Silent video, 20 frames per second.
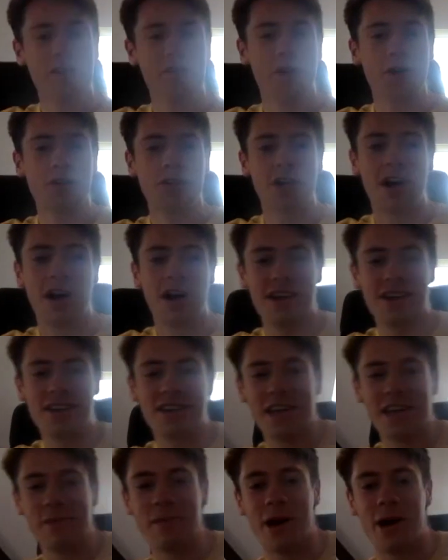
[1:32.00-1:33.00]
know Charlie's
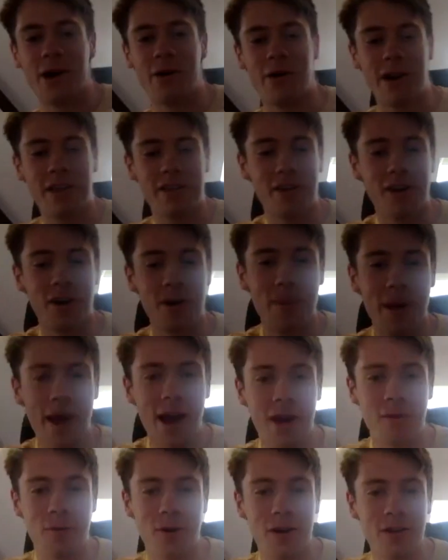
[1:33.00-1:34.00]
seen Mel when he's got a bag
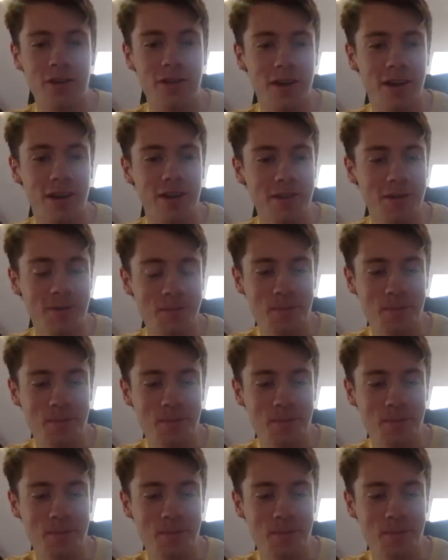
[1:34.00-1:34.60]
of Watsits.